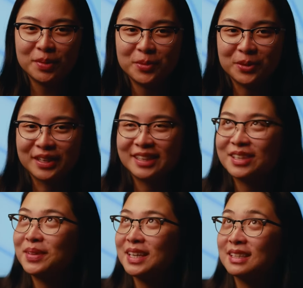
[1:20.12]
anymore
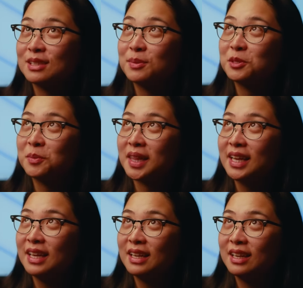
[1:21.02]
to make adjustments to my
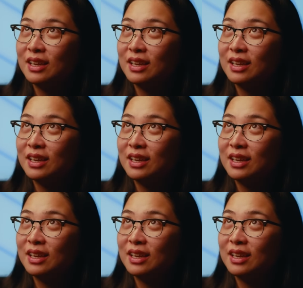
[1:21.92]
light,